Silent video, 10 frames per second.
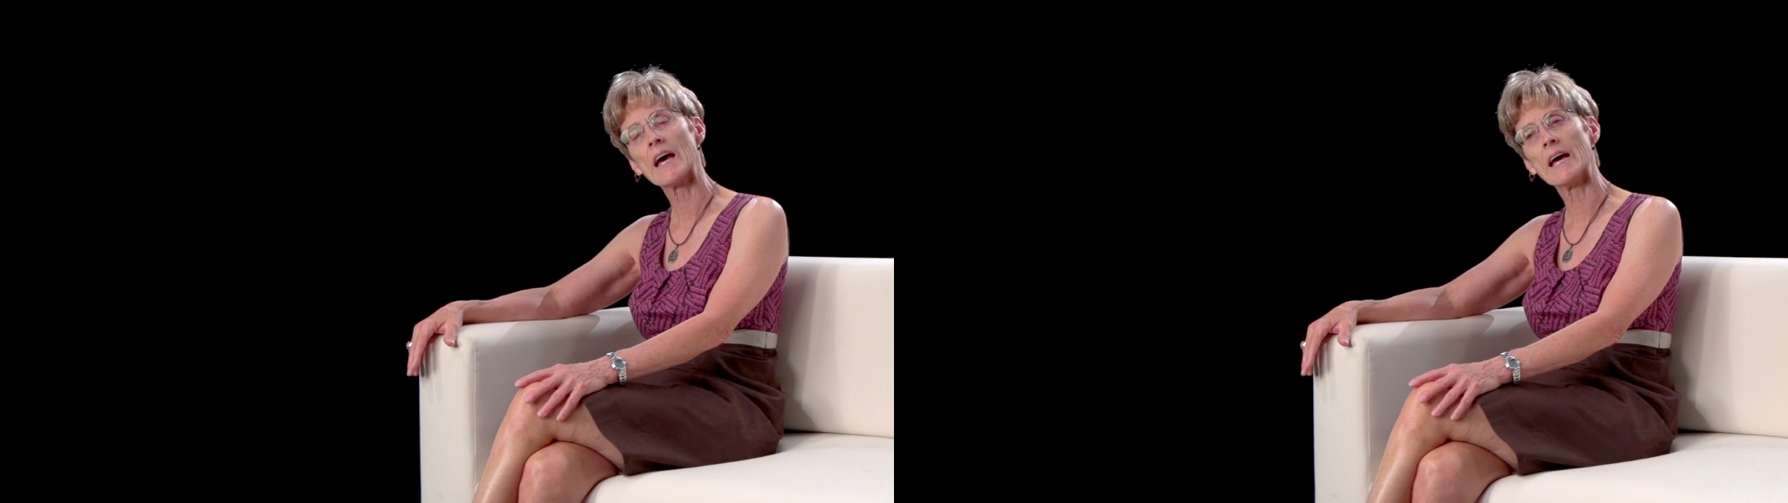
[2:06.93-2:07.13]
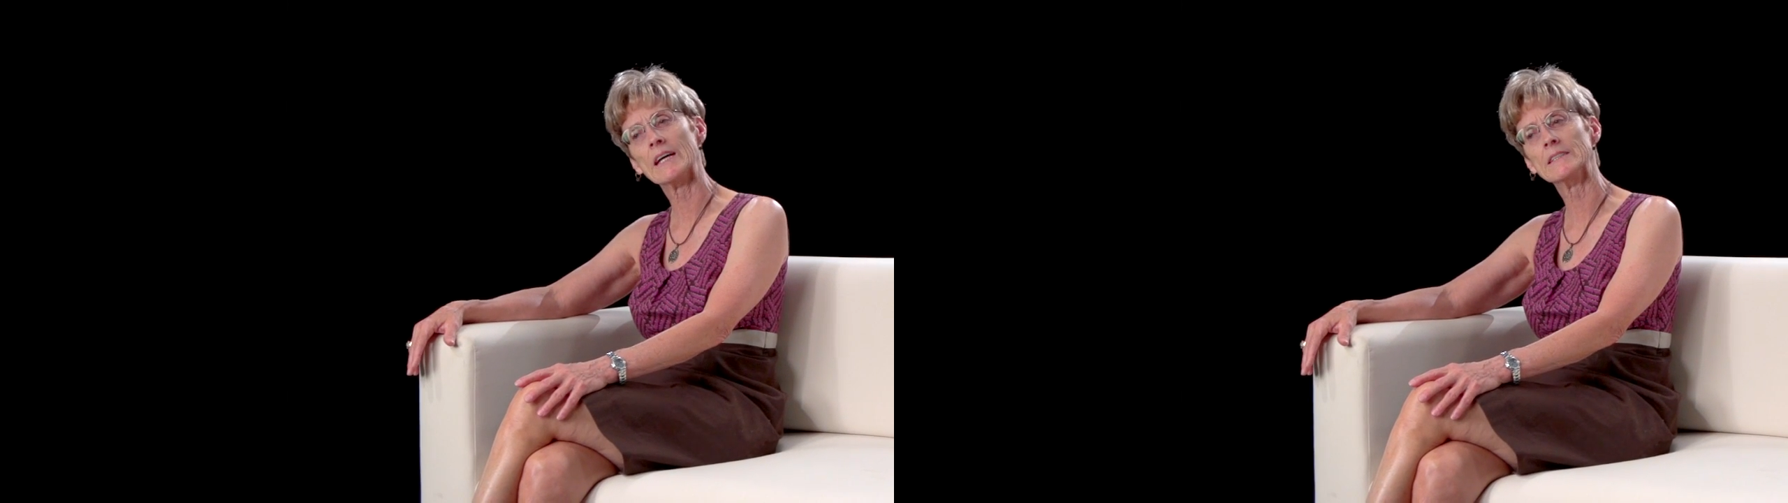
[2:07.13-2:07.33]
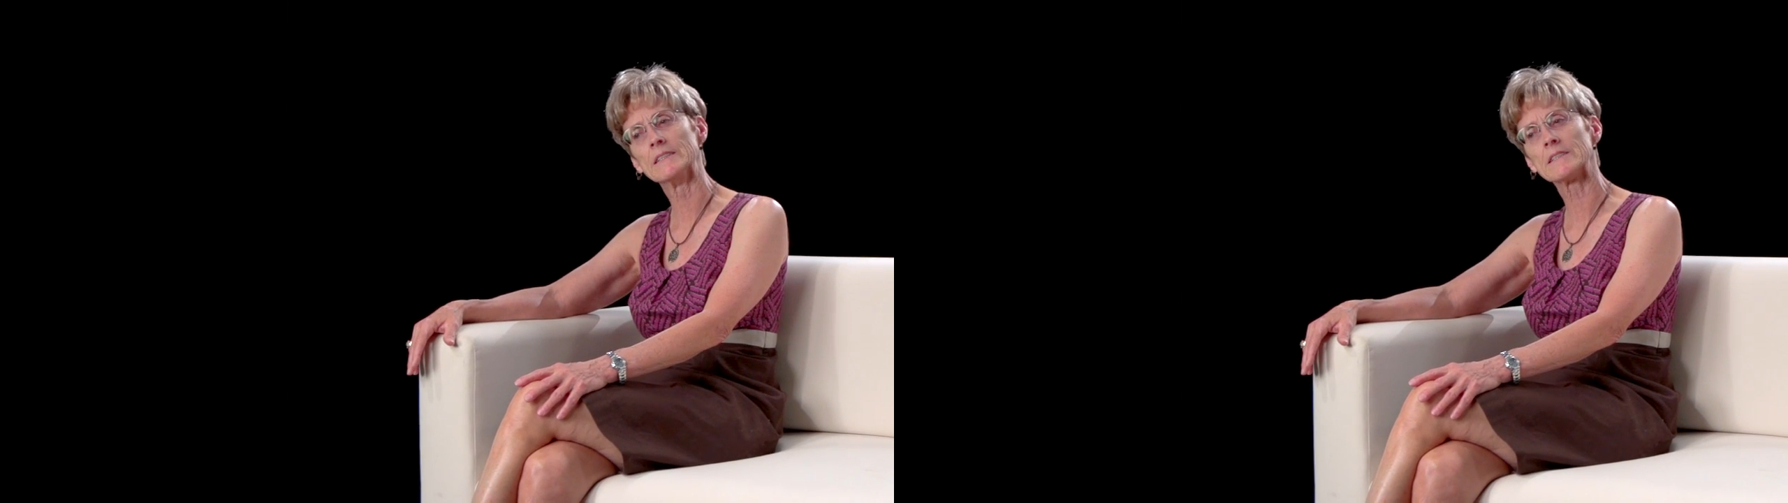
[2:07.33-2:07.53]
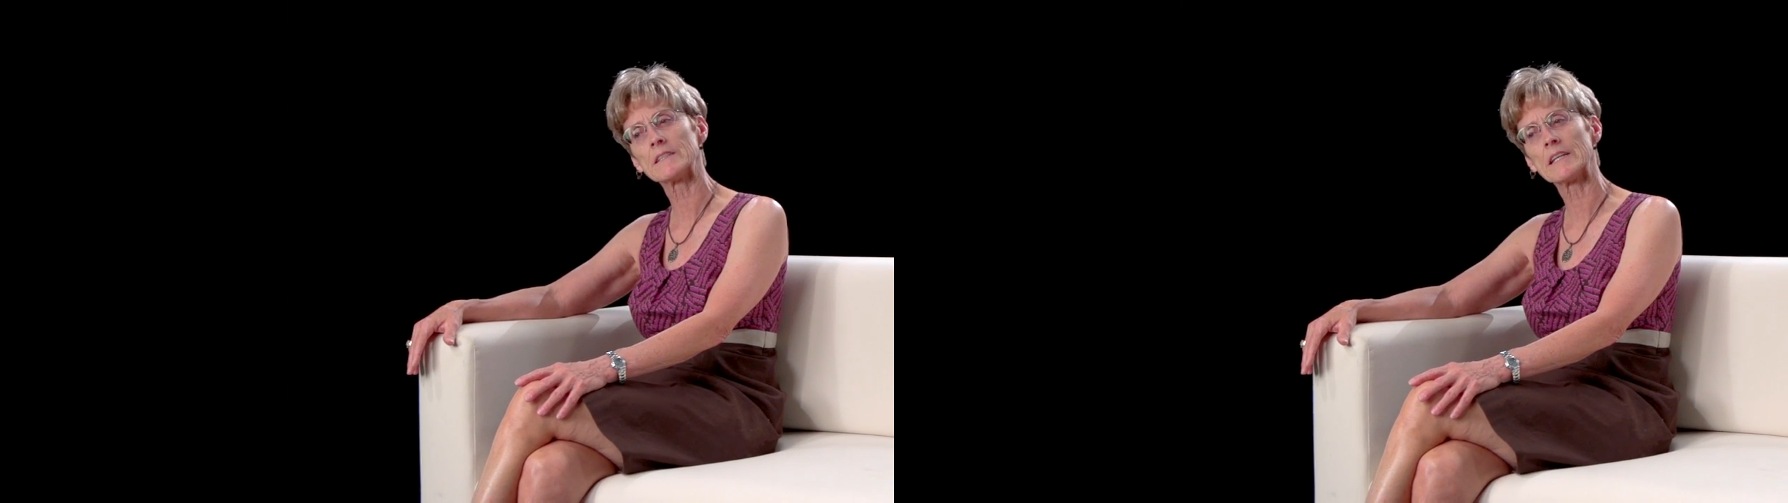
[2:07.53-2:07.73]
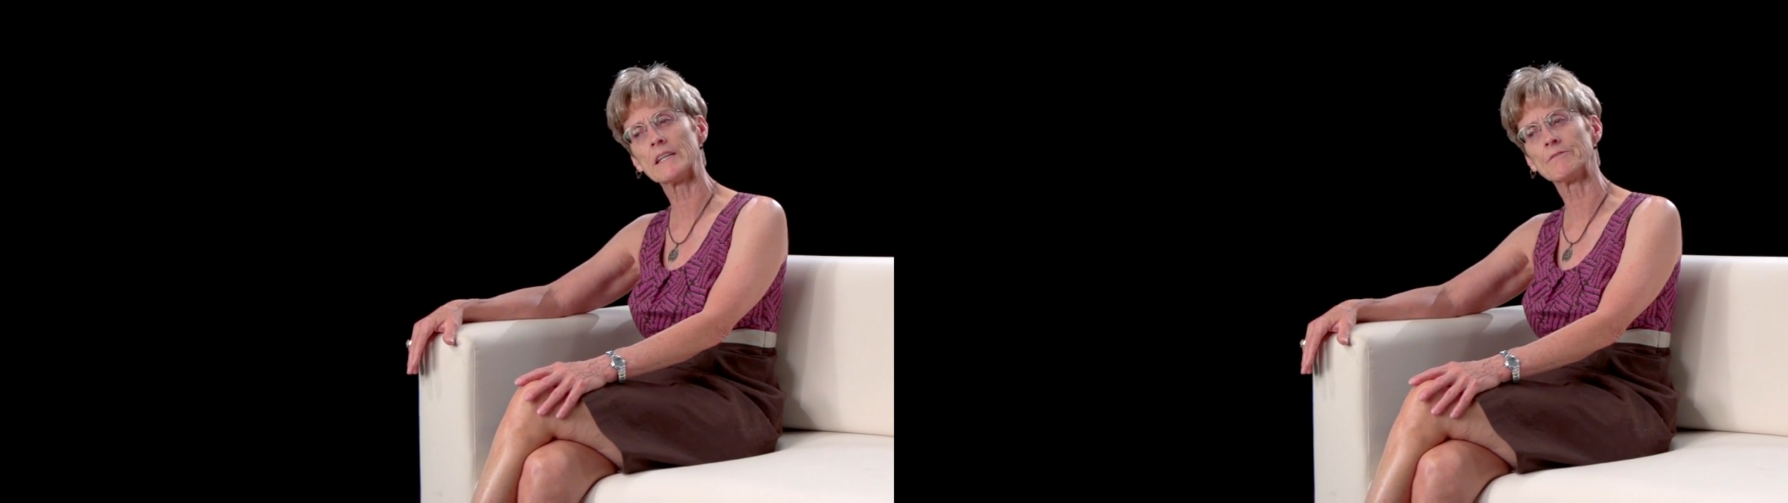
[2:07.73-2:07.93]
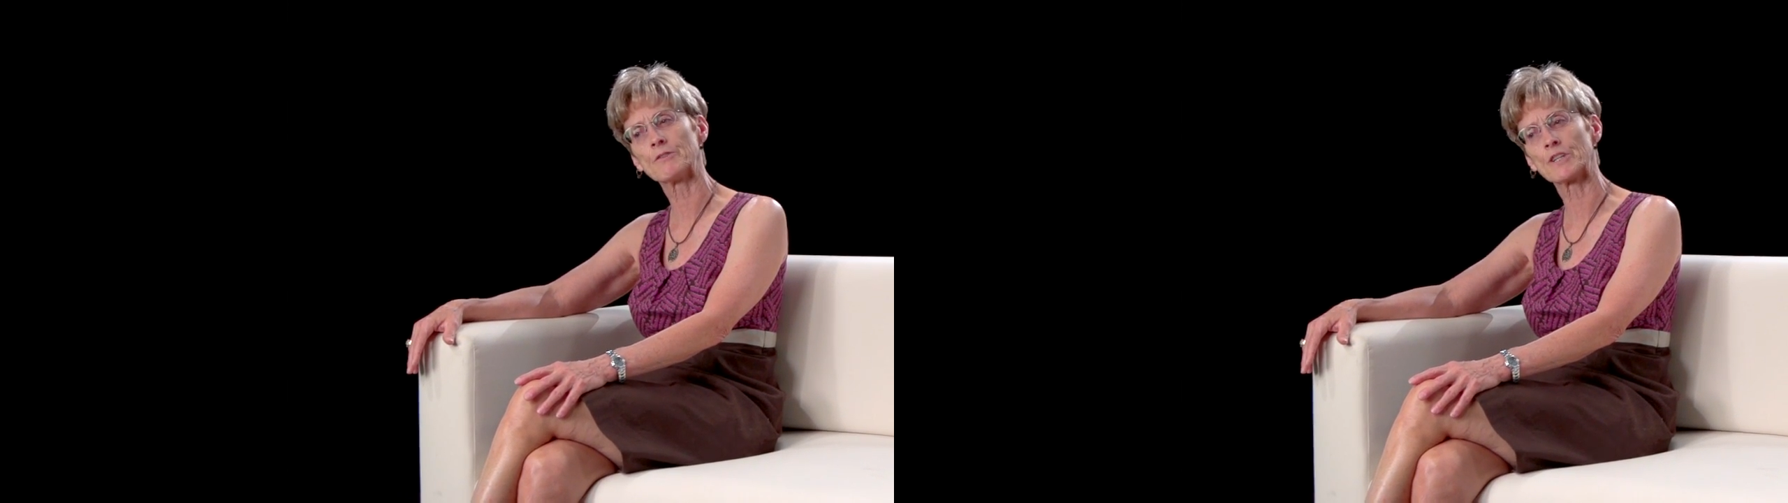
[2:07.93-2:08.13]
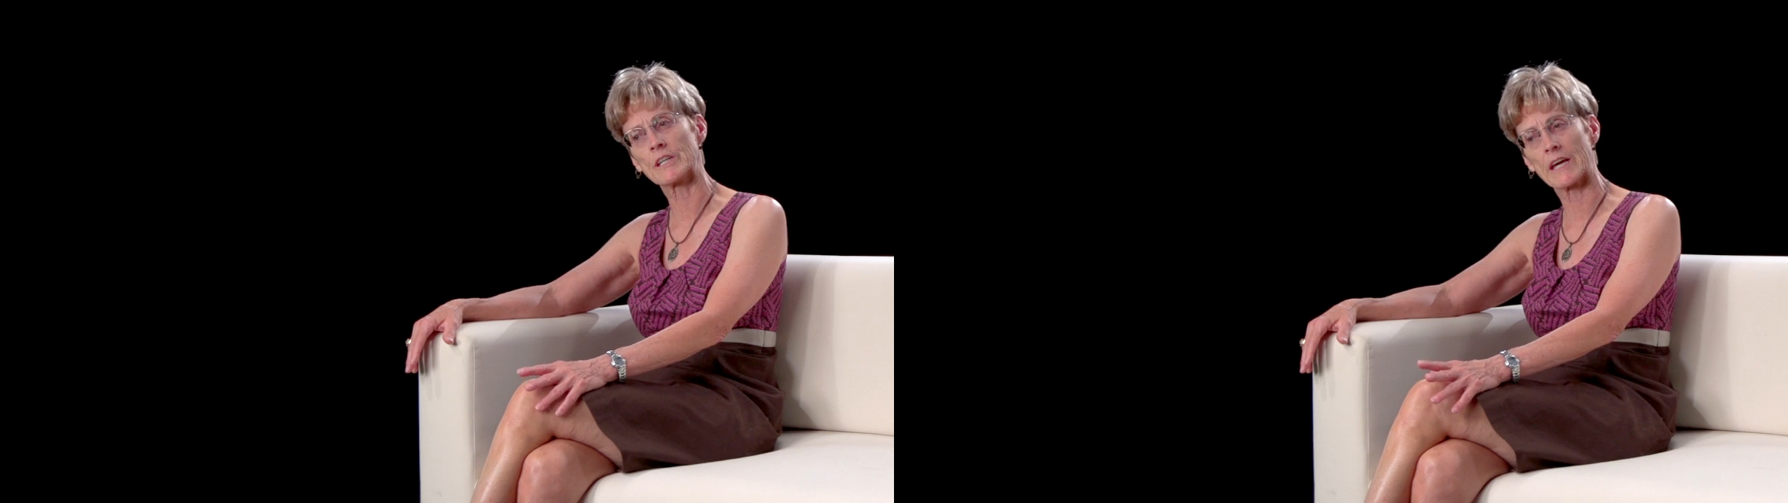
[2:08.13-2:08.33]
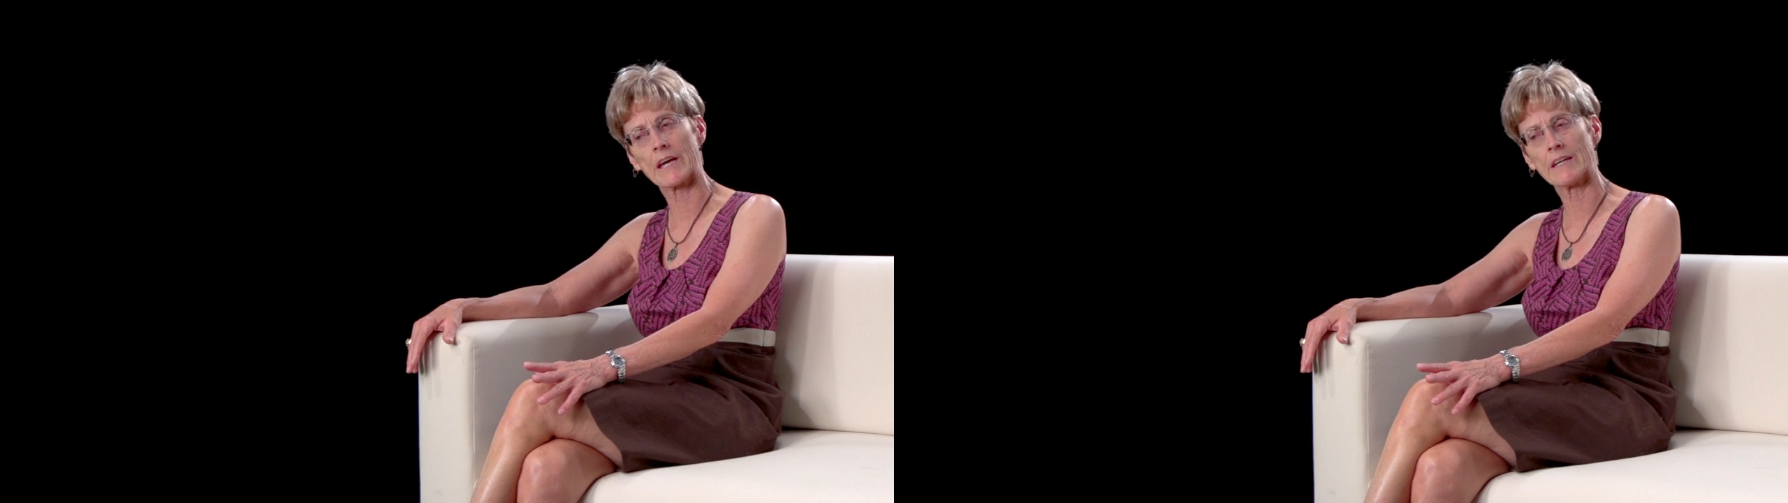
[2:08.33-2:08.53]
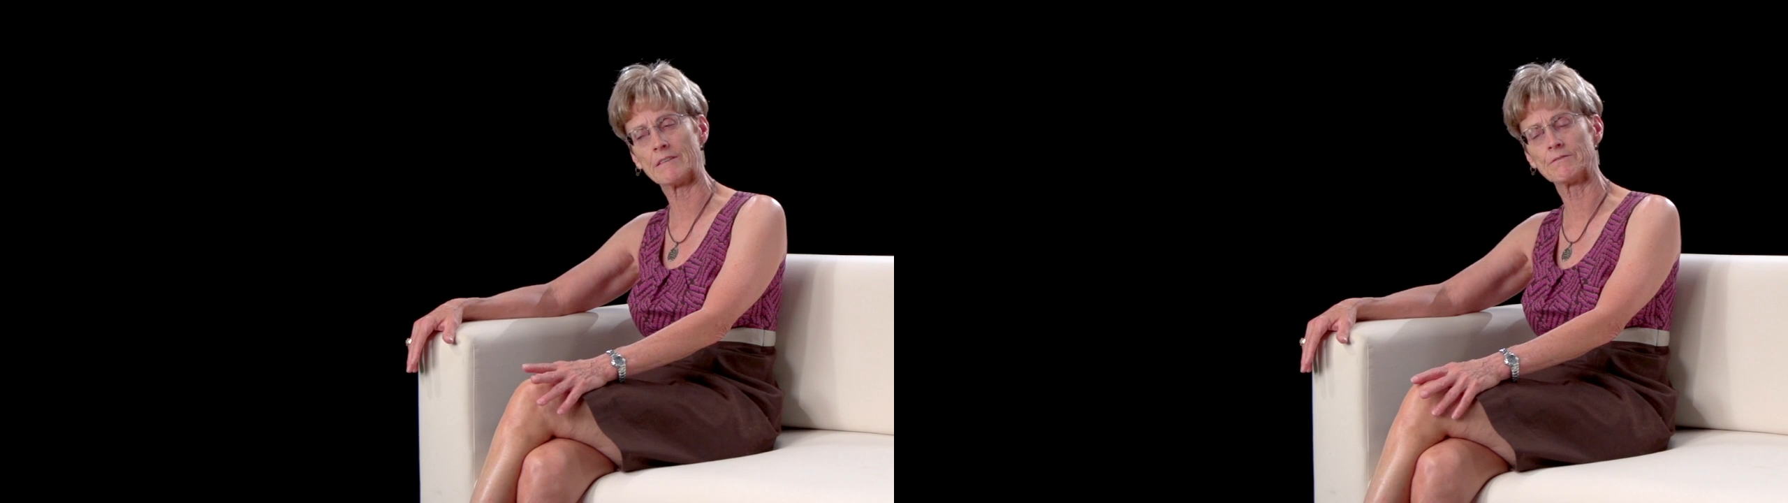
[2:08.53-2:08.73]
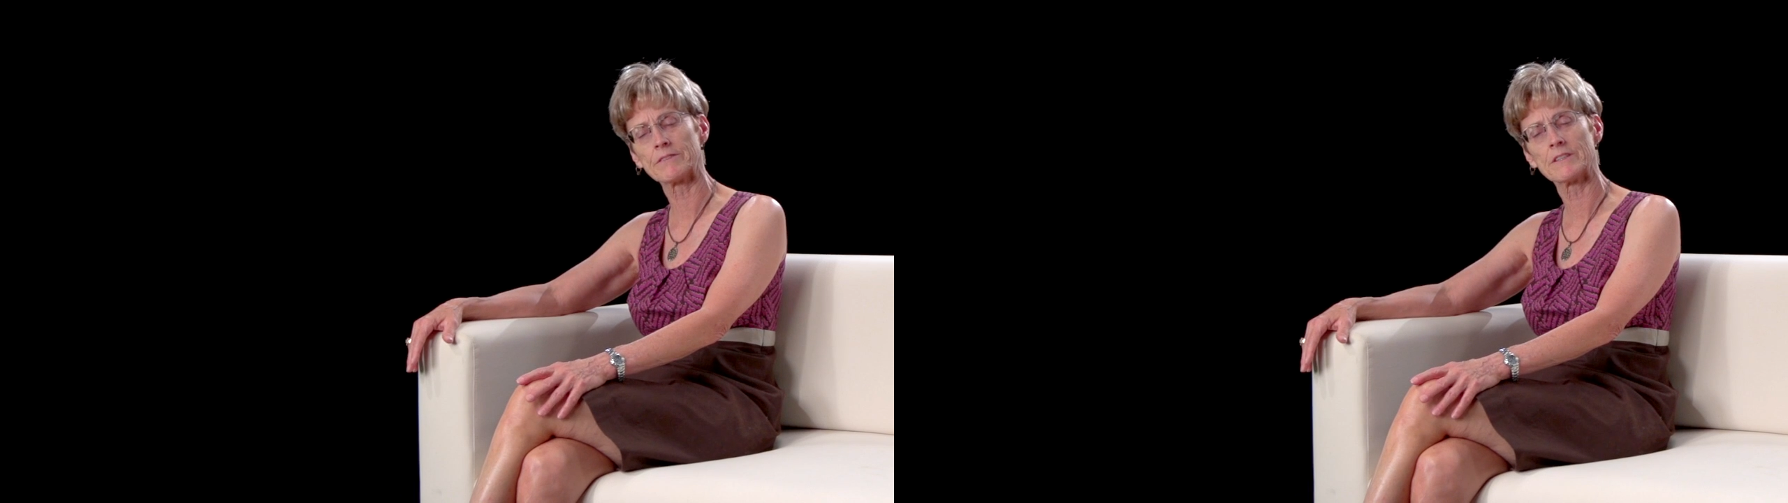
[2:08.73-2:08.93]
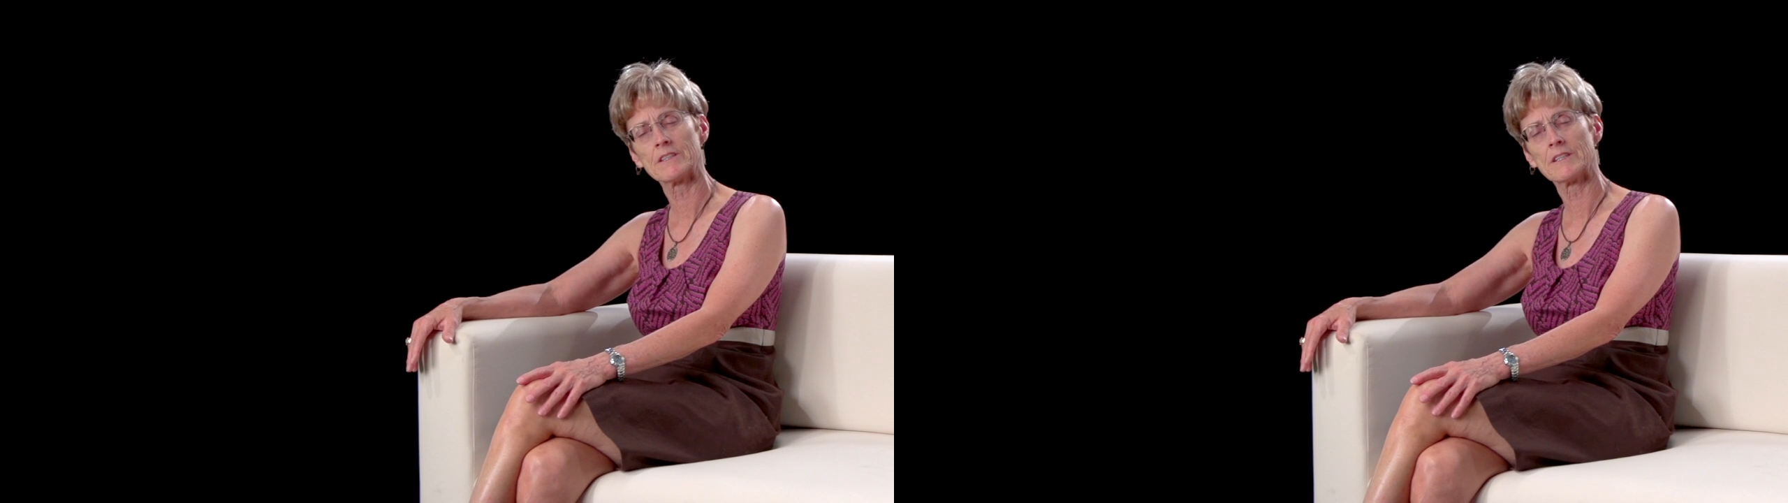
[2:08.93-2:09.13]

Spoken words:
And He forgave